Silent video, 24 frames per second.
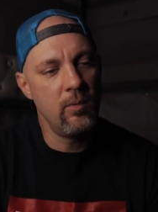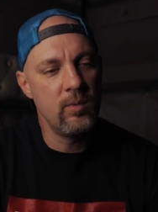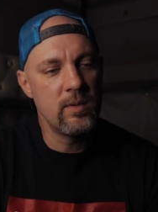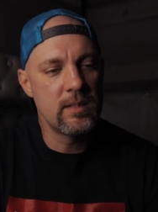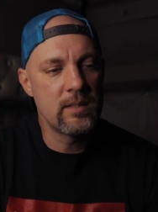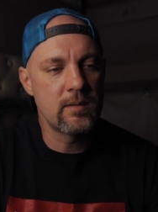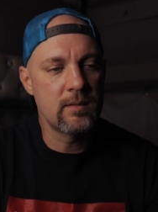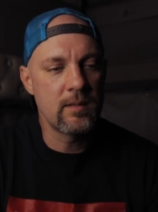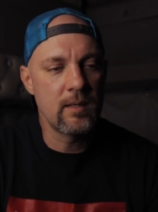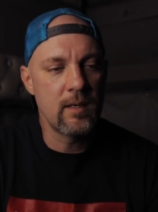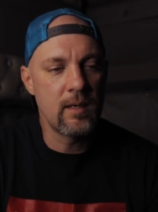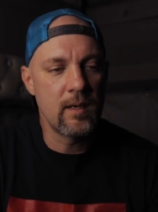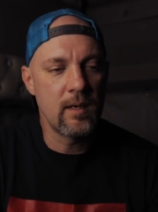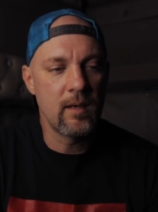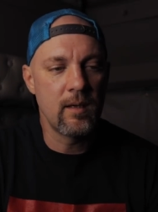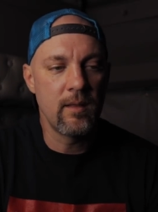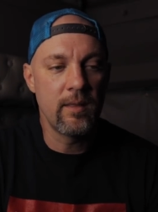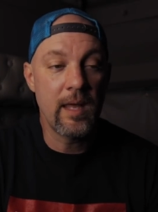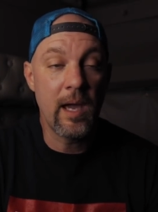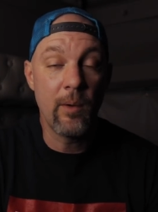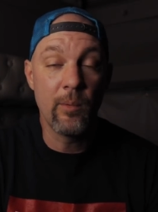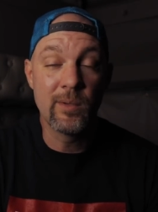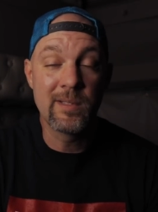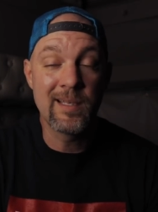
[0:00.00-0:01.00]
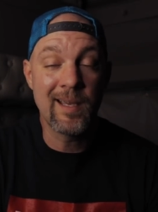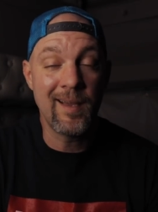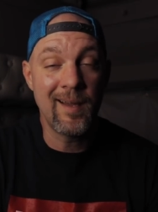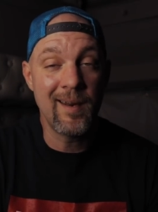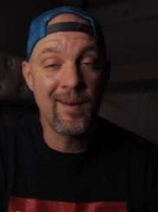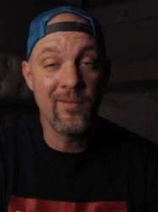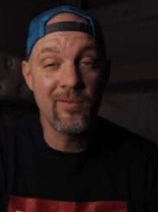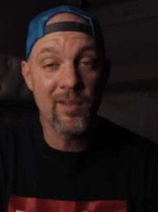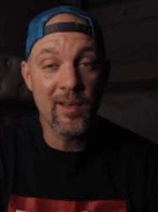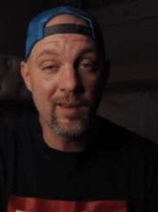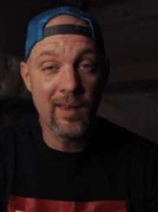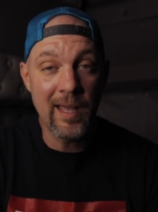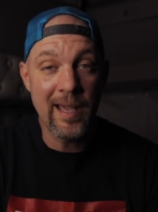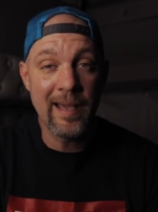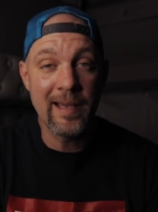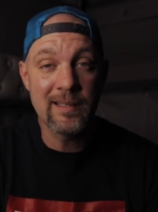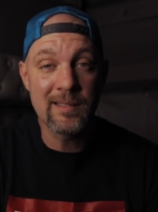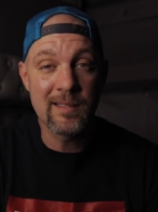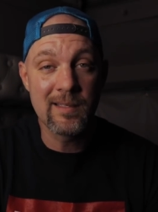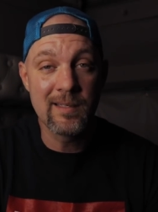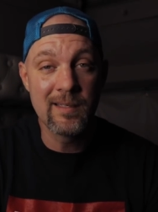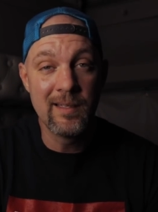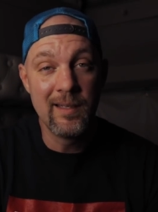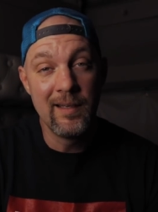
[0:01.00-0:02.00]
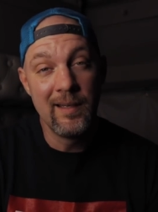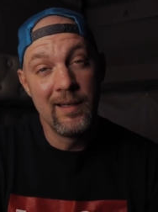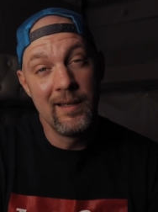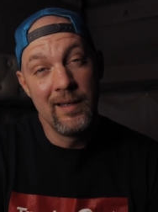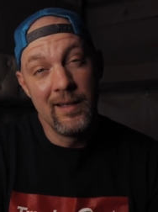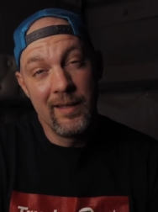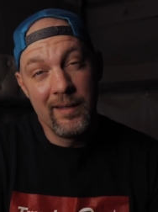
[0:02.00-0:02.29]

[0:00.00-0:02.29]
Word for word: that was uh, that was kind of the last